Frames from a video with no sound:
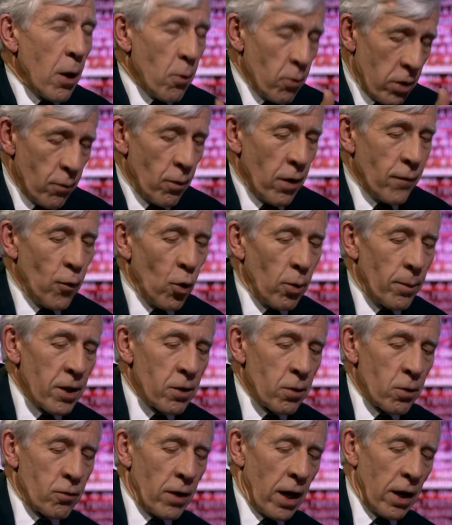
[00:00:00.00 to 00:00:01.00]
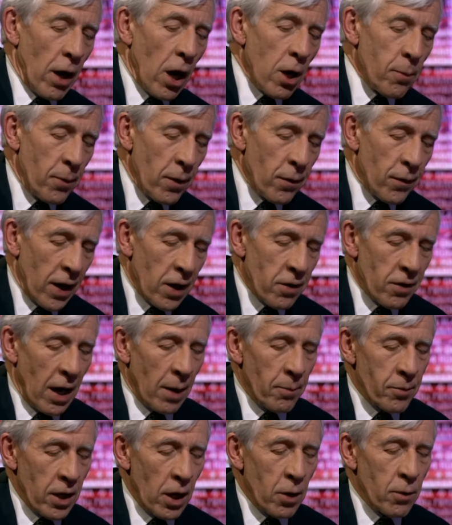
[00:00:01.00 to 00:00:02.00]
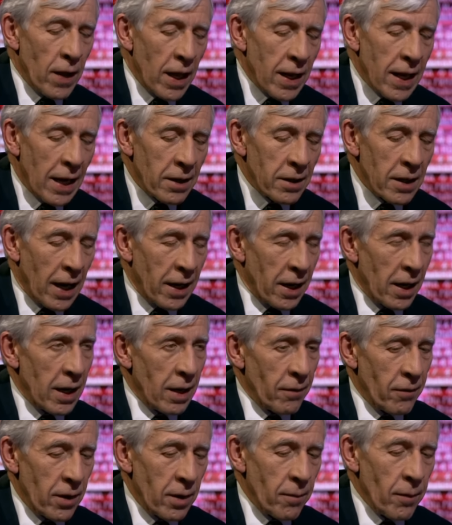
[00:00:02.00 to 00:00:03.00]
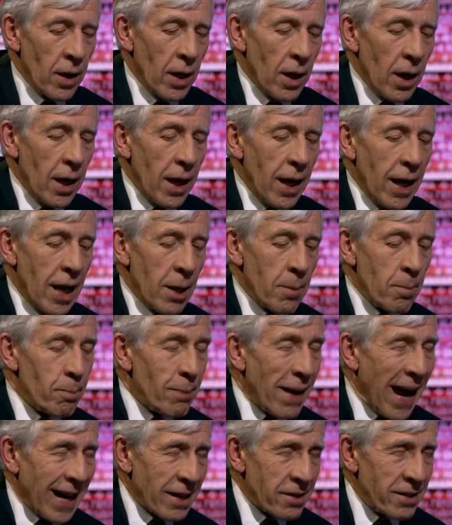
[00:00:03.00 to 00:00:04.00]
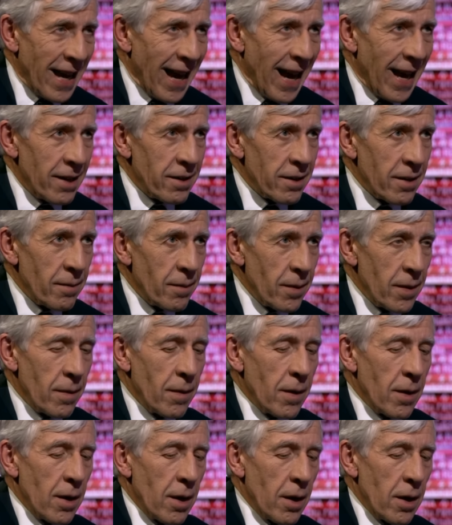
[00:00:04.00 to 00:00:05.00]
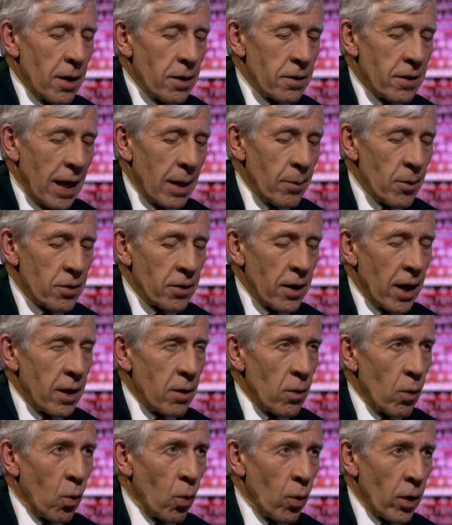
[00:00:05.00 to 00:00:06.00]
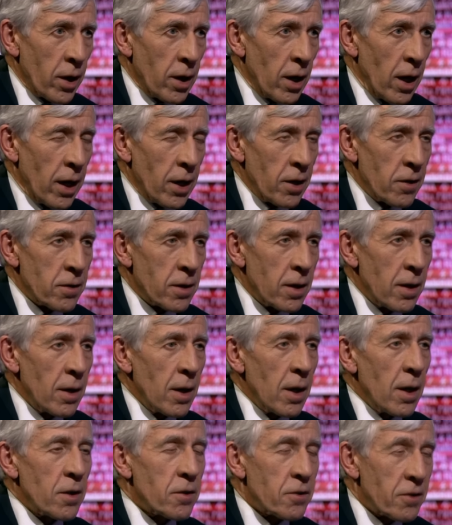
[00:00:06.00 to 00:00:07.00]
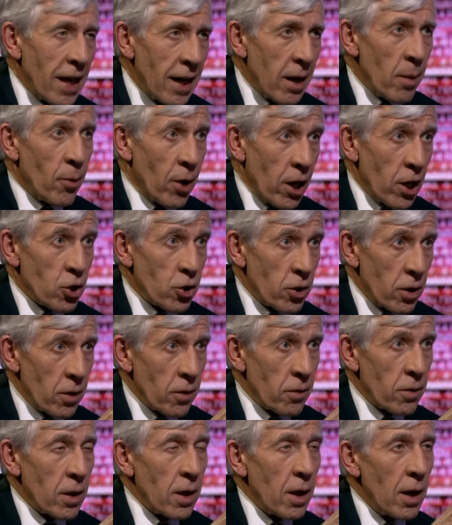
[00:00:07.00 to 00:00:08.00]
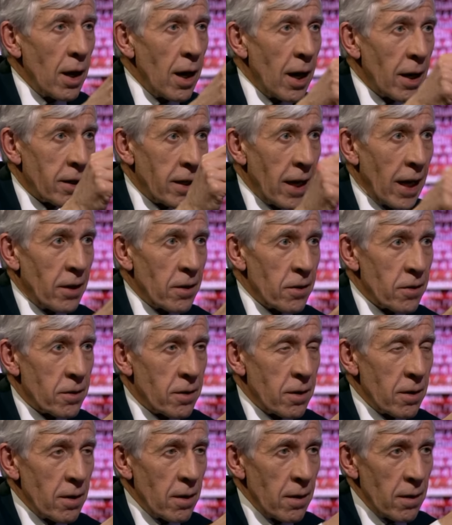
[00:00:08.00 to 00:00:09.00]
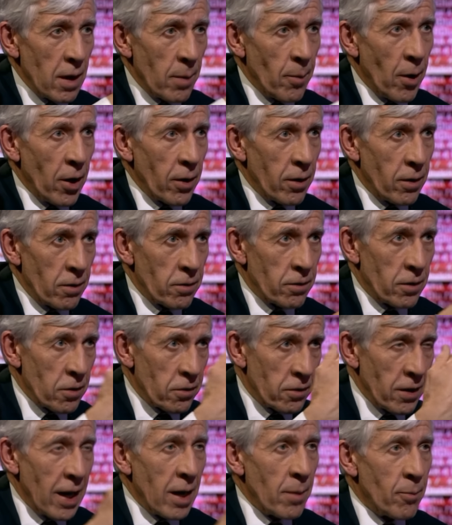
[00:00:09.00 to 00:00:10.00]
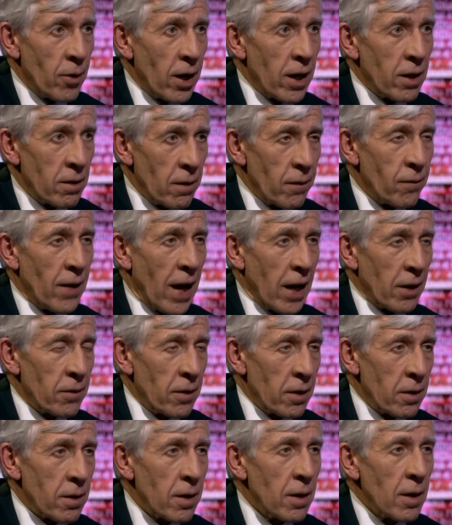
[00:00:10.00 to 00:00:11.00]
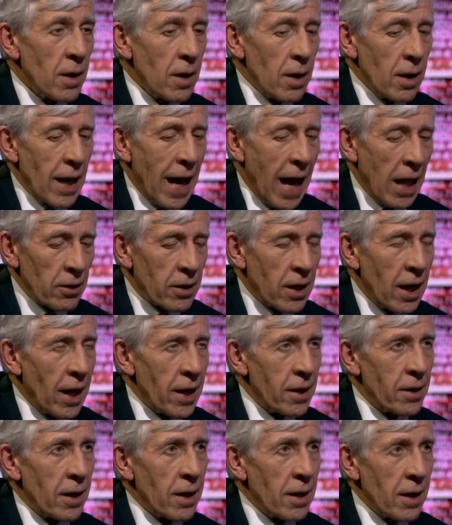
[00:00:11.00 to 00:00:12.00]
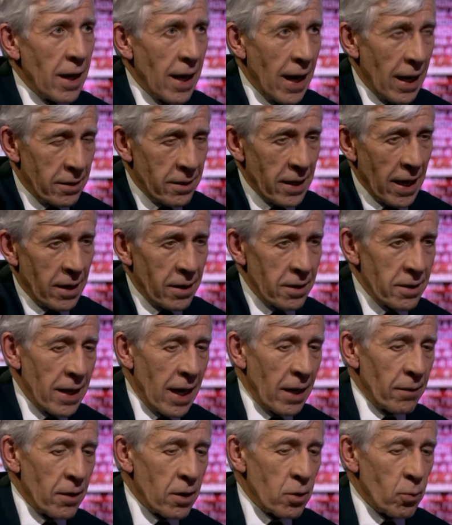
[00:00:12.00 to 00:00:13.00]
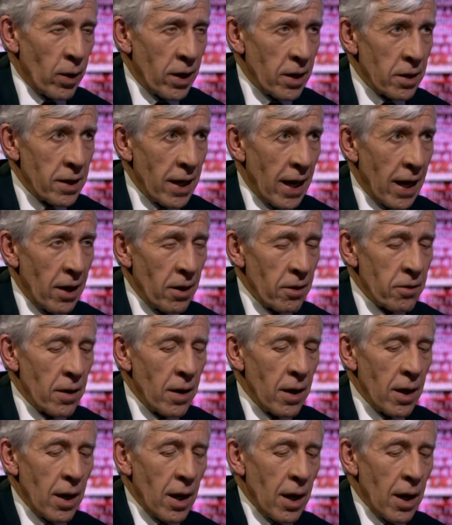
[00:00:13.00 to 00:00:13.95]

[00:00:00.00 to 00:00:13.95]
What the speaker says: He was trying to open things up. So you then had 9/11. In Baghdad, Saddam Hussein organised celebrations against the Americans to celebrate the fact that al-Qaeda had taken down the Twin Towers.